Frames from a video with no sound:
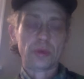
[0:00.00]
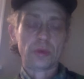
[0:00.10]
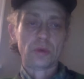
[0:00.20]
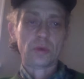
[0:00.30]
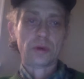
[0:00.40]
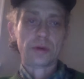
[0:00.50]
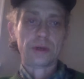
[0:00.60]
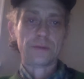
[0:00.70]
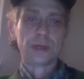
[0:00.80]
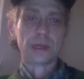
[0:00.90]
or
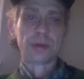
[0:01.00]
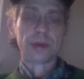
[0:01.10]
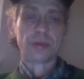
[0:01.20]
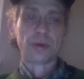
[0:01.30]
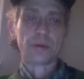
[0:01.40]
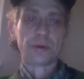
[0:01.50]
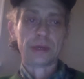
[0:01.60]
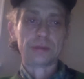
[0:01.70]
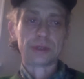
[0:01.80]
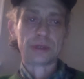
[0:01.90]
developing
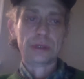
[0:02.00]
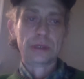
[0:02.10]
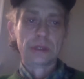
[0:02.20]
programs,